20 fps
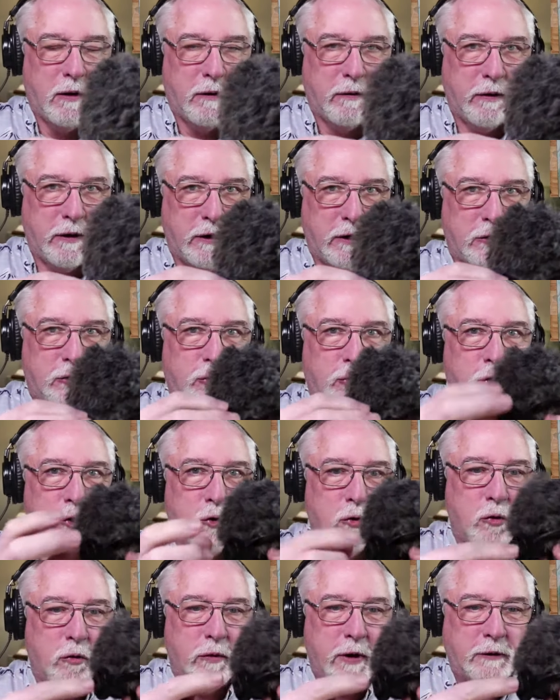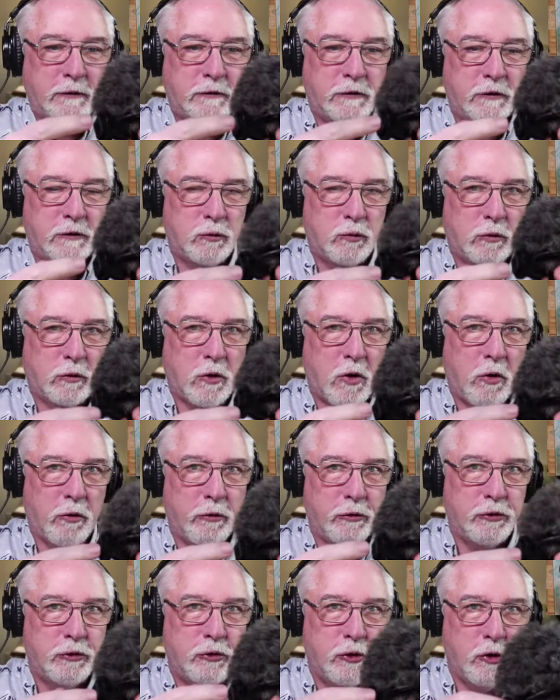the shoe, that's just called the
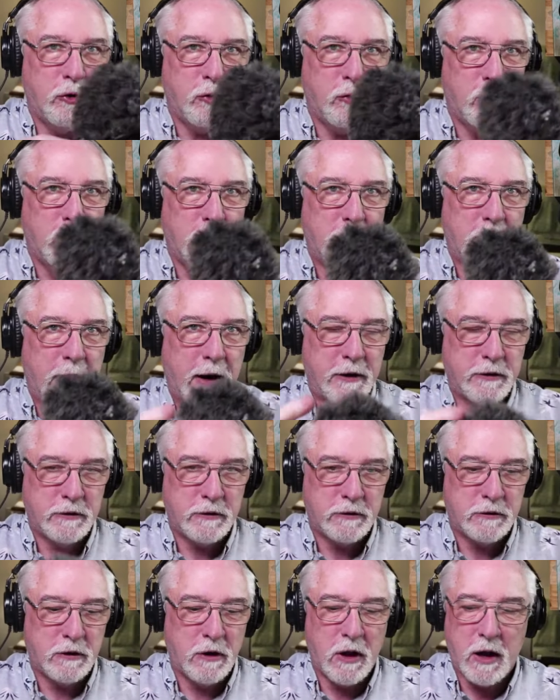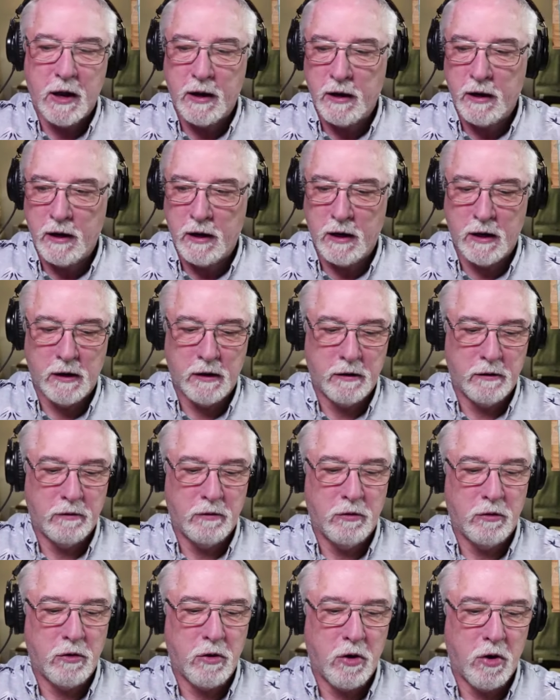shoe, has to slide in and
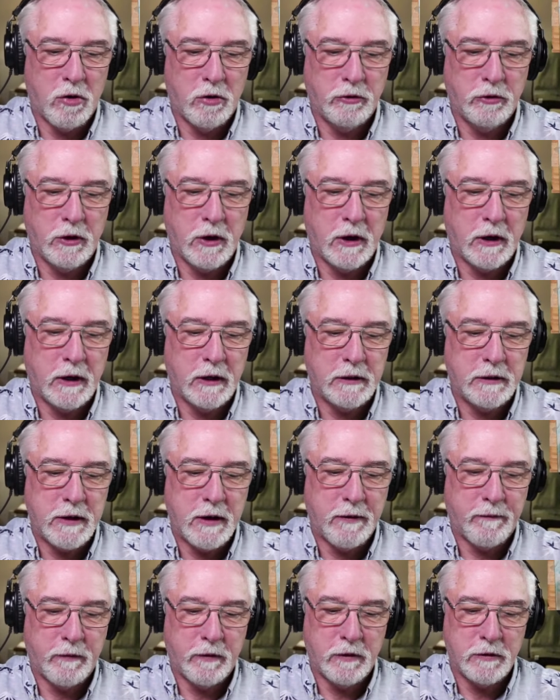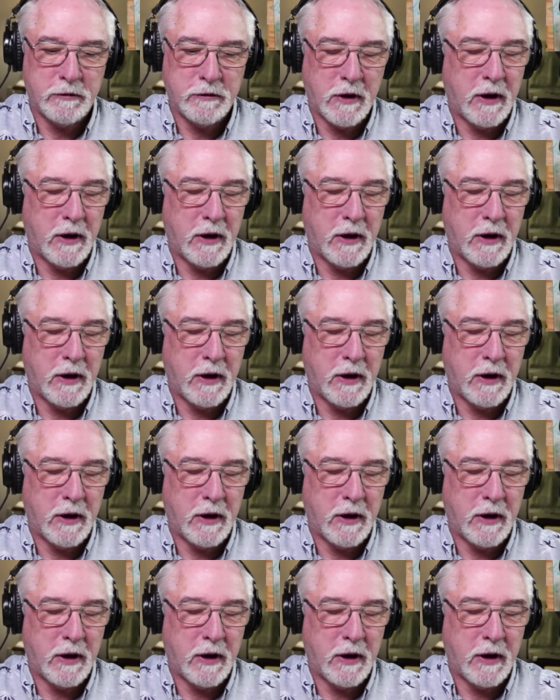hook on. You got to get that for yourself.